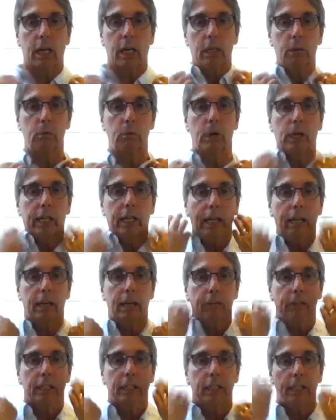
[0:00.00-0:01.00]
kind of working
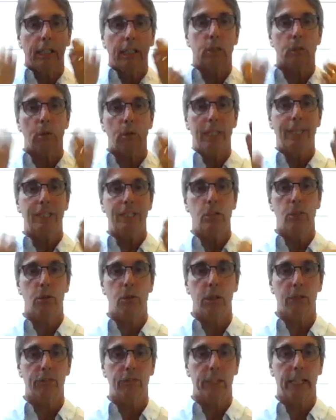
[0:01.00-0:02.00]
everything that's hinged
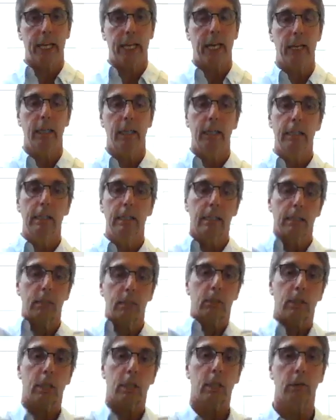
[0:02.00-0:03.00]
off of that.
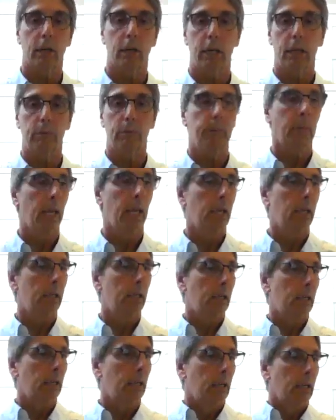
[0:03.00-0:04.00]
So,
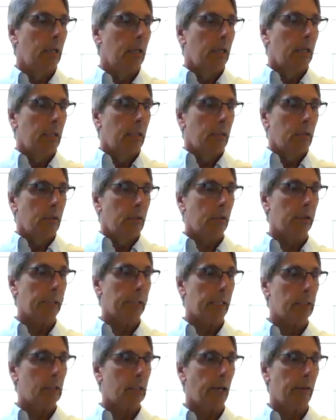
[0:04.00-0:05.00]
so
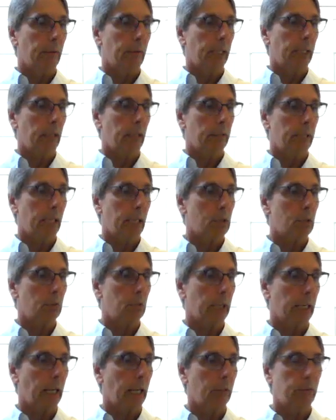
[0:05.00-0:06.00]
that's
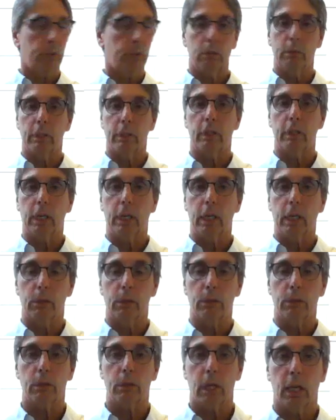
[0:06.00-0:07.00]
what I'll do with
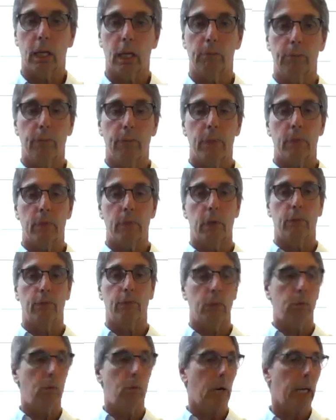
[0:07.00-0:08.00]
those. So if
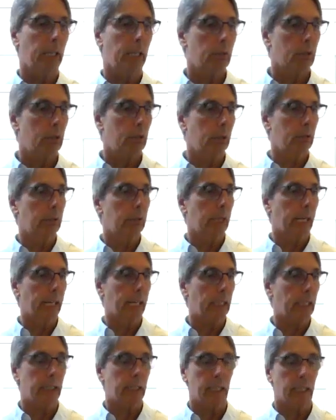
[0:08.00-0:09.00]
you want to, like
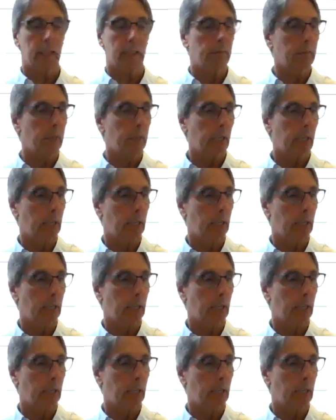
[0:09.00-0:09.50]
I said,